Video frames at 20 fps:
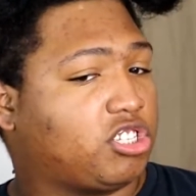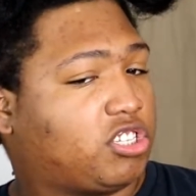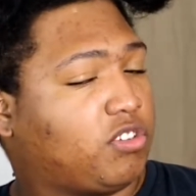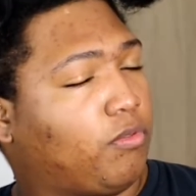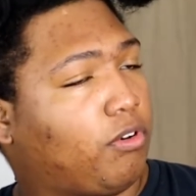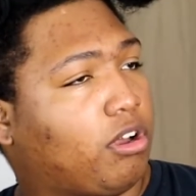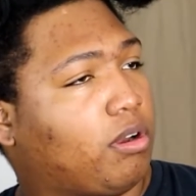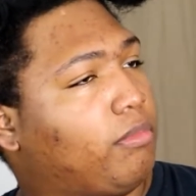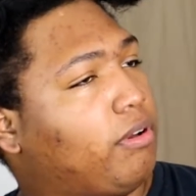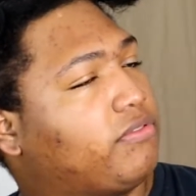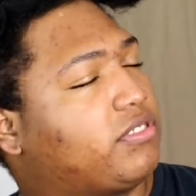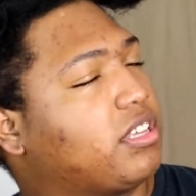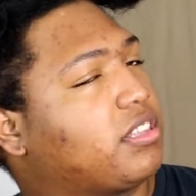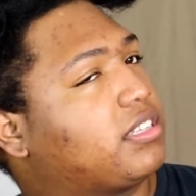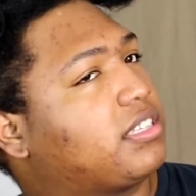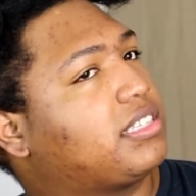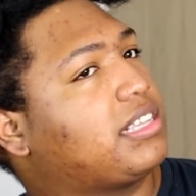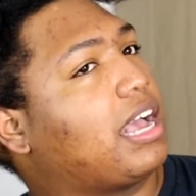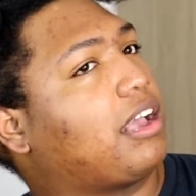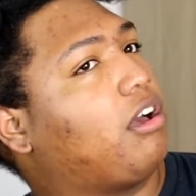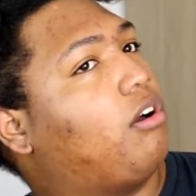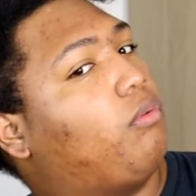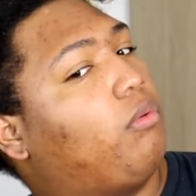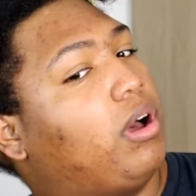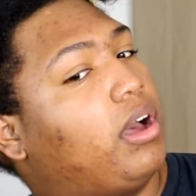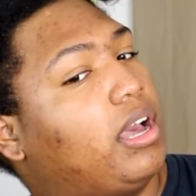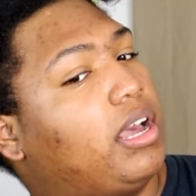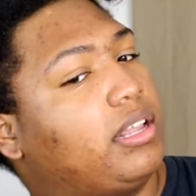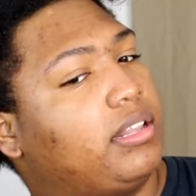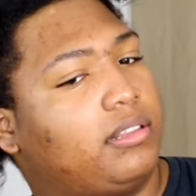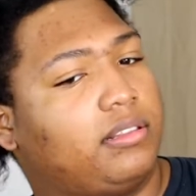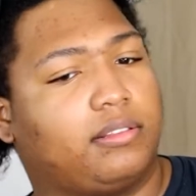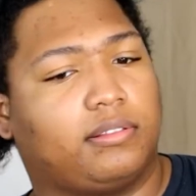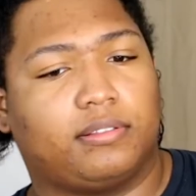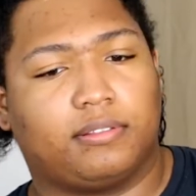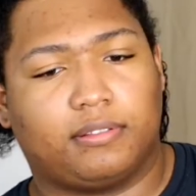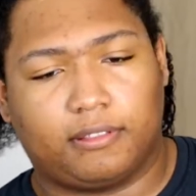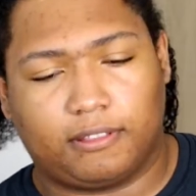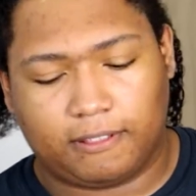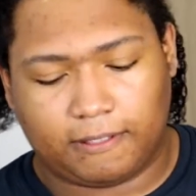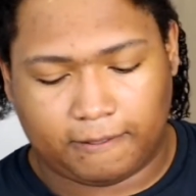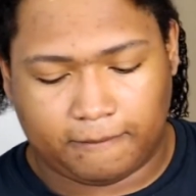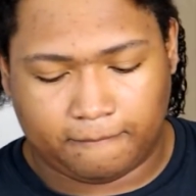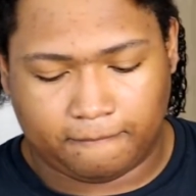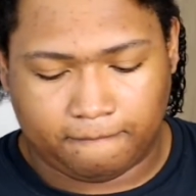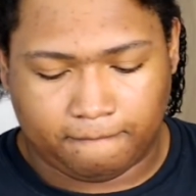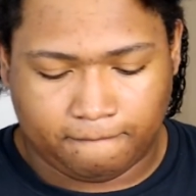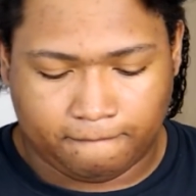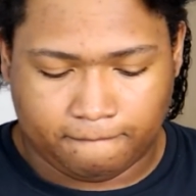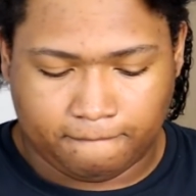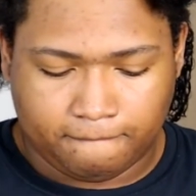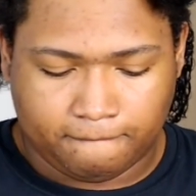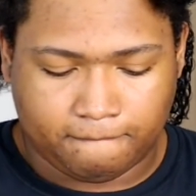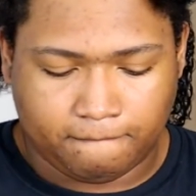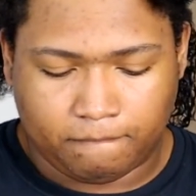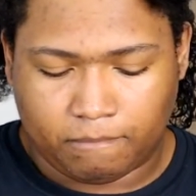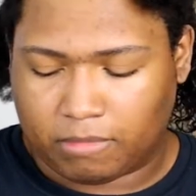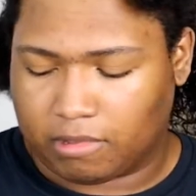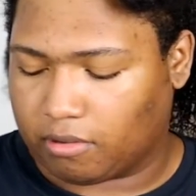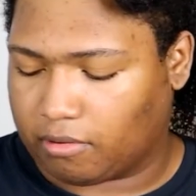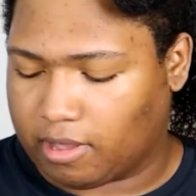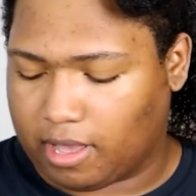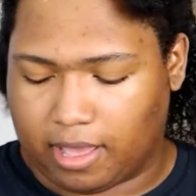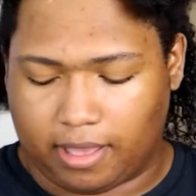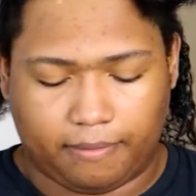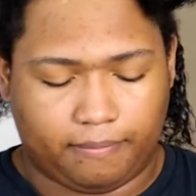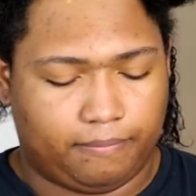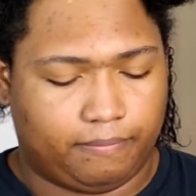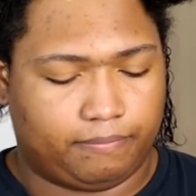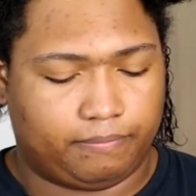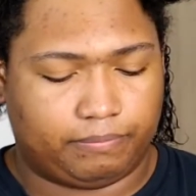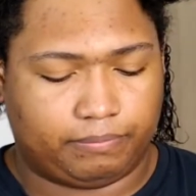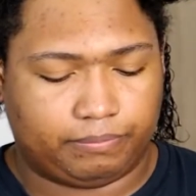so we're gonna move to the second one. Okay.